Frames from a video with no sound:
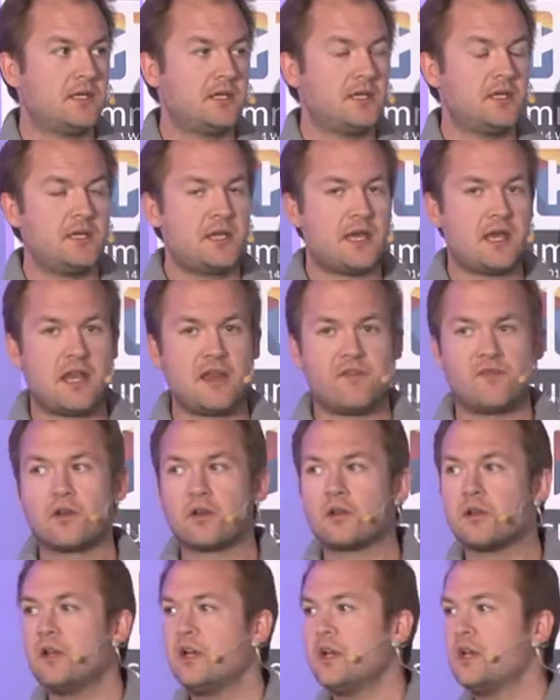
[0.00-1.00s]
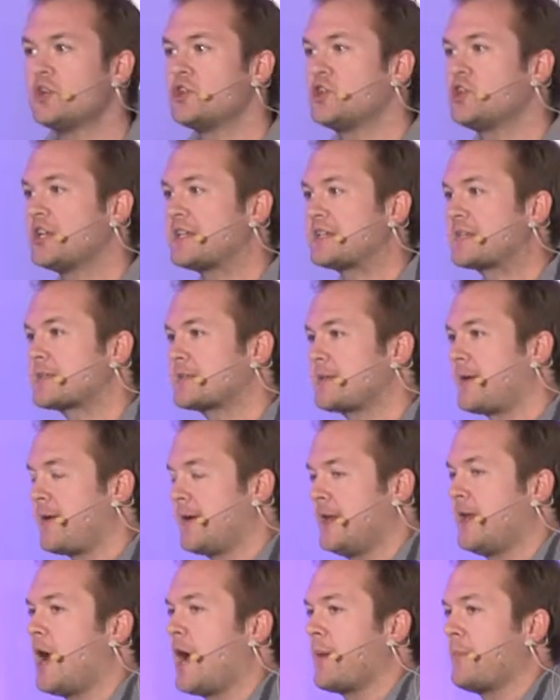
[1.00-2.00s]
And if you're just
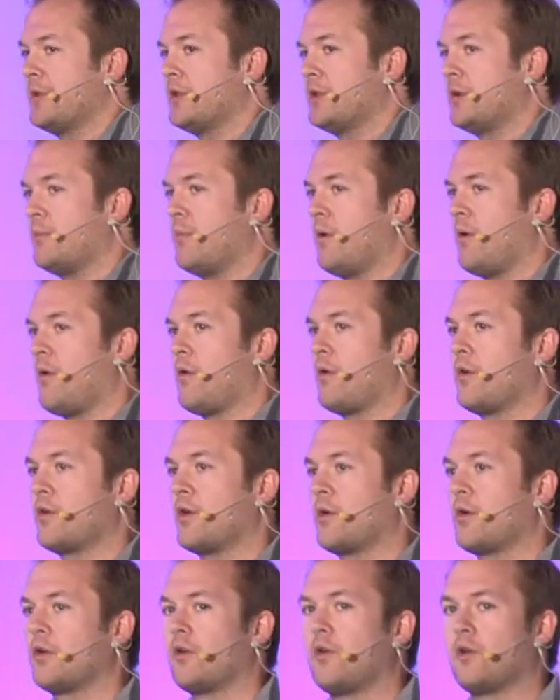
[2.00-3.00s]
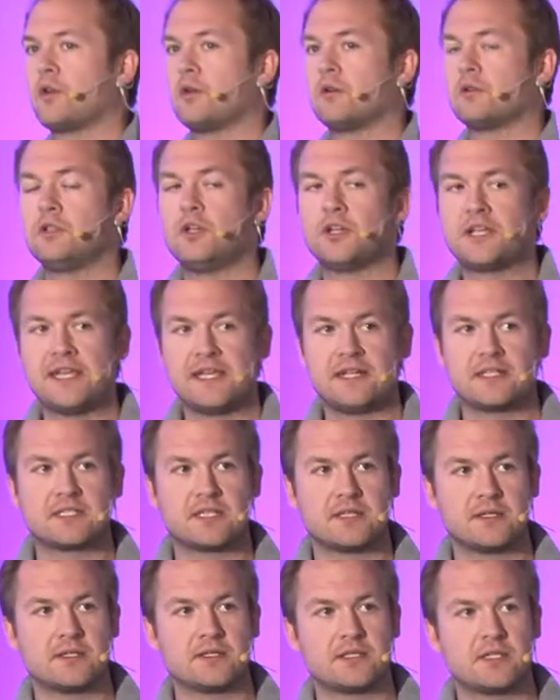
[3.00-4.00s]
starting up and you're, or, you're, or you're looking
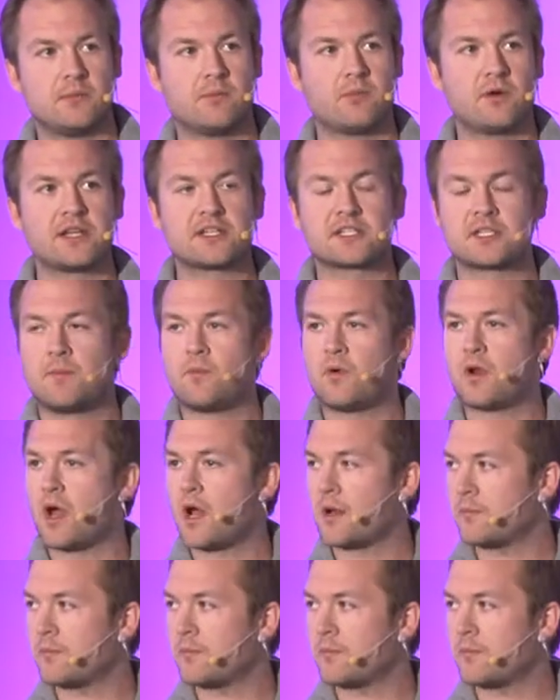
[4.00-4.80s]
to, to bring someone on